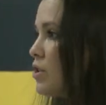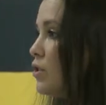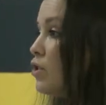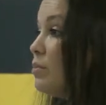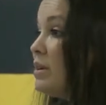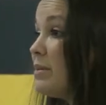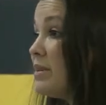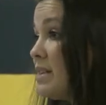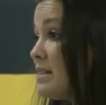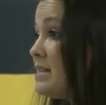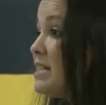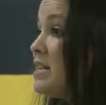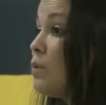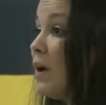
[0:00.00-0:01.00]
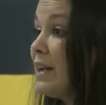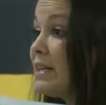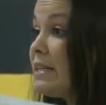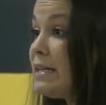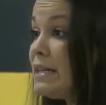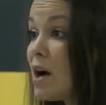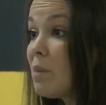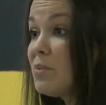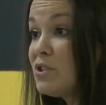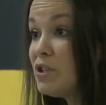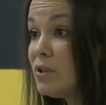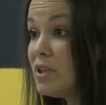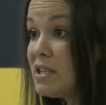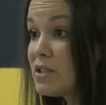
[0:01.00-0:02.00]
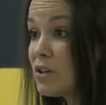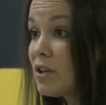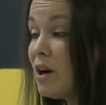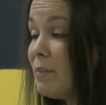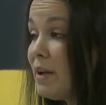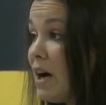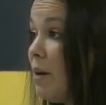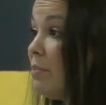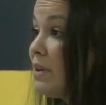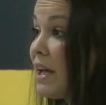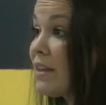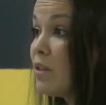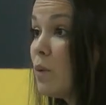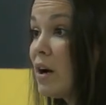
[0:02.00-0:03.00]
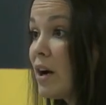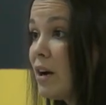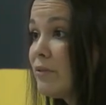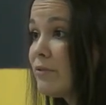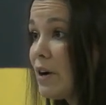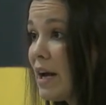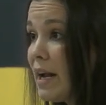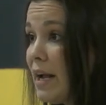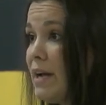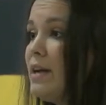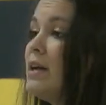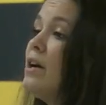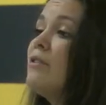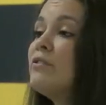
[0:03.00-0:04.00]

So you'll be able to see when key opportunities are coming up, like the one on Friday,